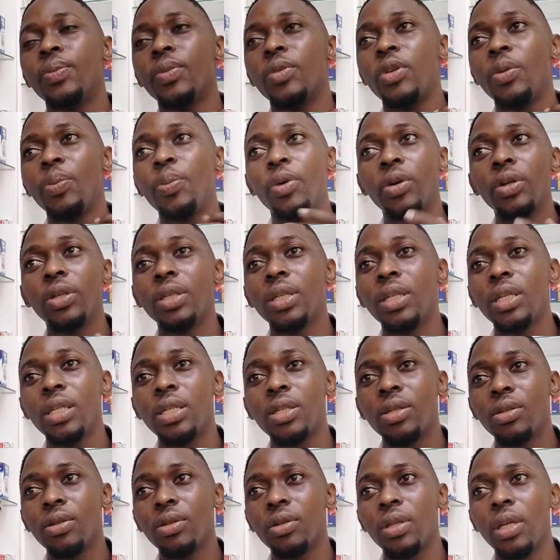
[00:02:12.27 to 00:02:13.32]
report
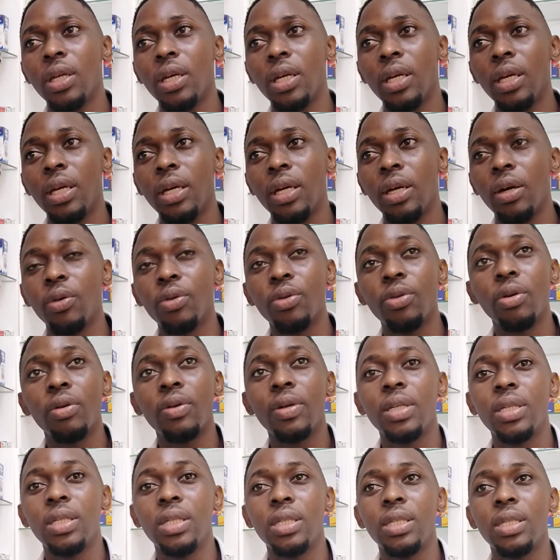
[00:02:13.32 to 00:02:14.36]
this to the
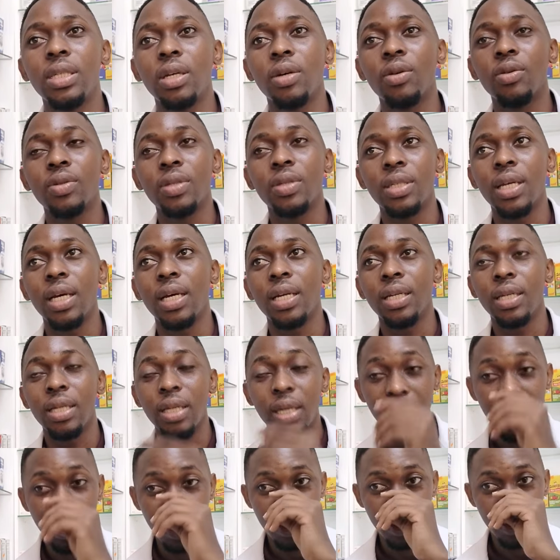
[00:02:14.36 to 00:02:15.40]
authorities concerned,
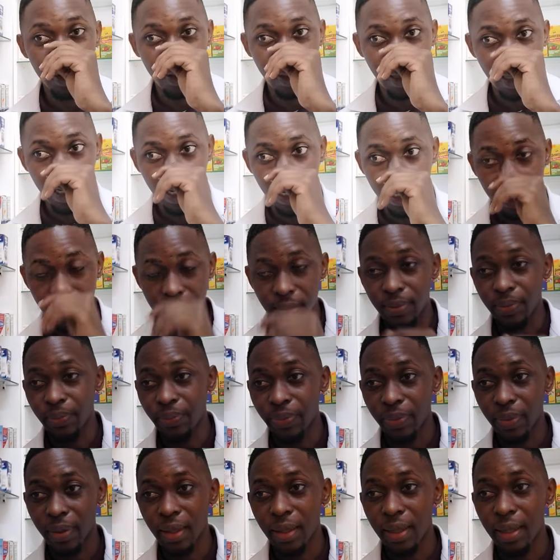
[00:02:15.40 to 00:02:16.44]
so that
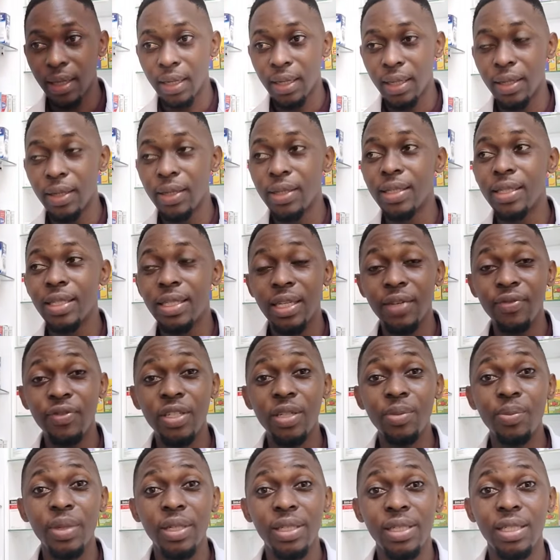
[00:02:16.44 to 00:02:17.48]

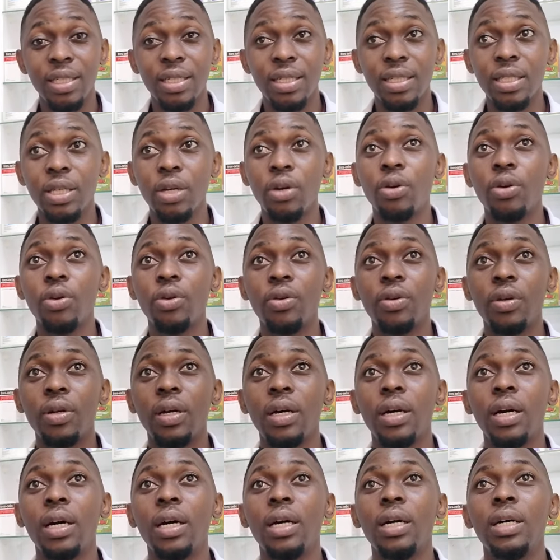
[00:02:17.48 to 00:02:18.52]
safety measures
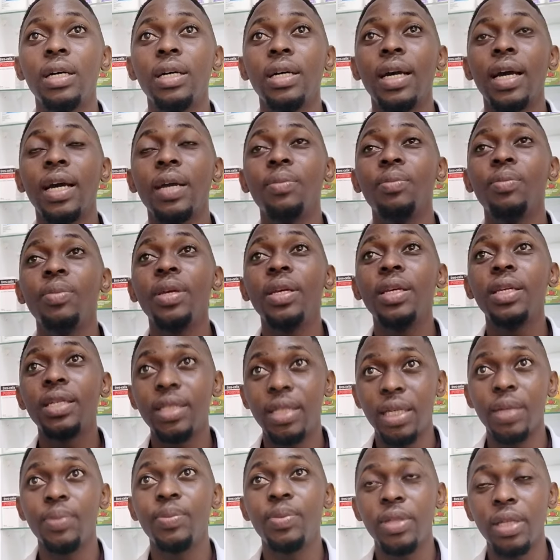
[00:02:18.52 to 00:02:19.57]
can be
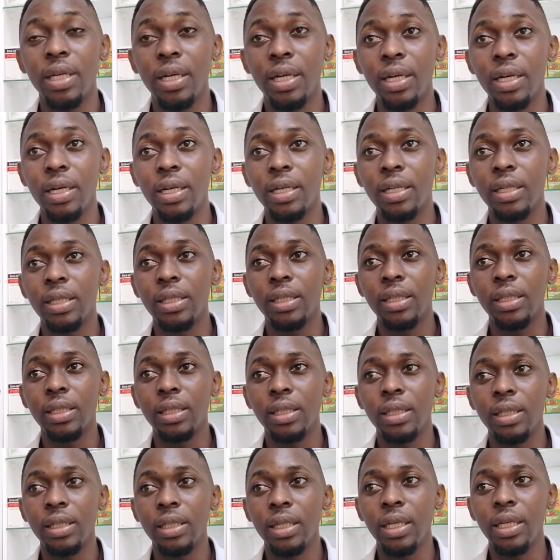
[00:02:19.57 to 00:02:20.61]
kept
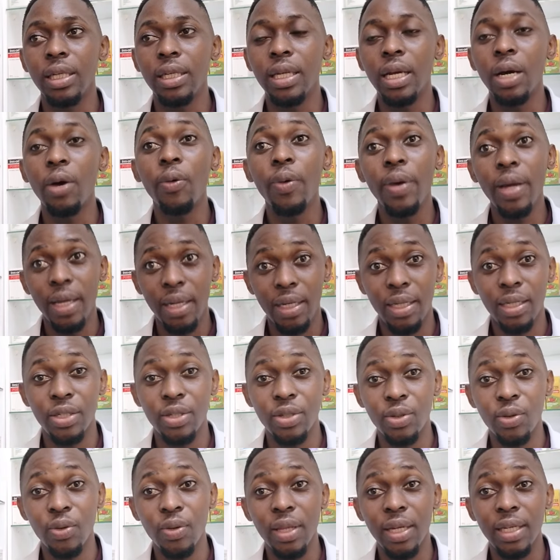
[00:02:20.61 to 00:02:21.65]
in awareness,
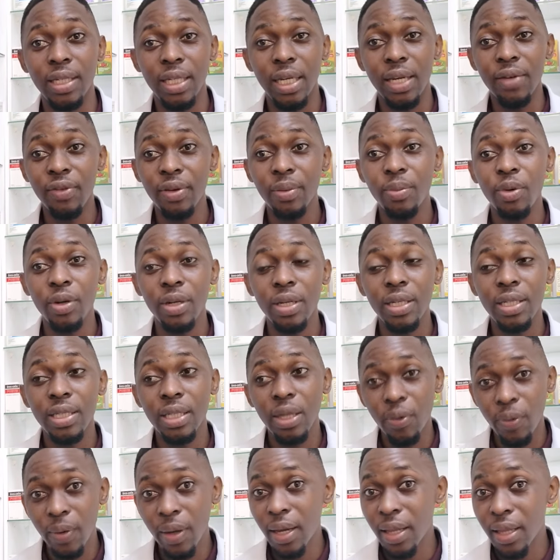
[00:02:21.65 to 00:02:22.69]
so that everybody is
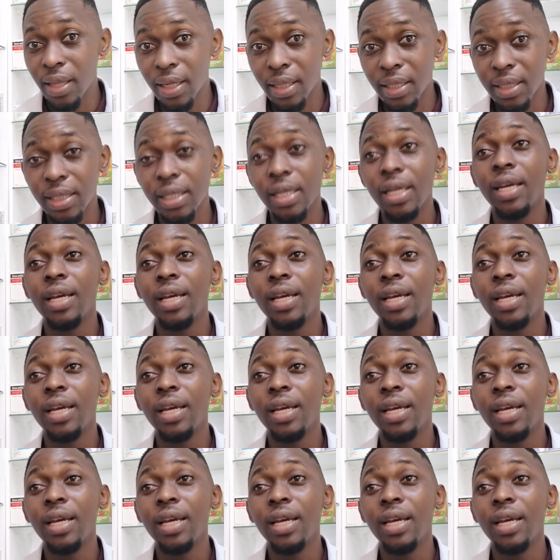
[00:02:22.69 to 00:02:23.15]
aware that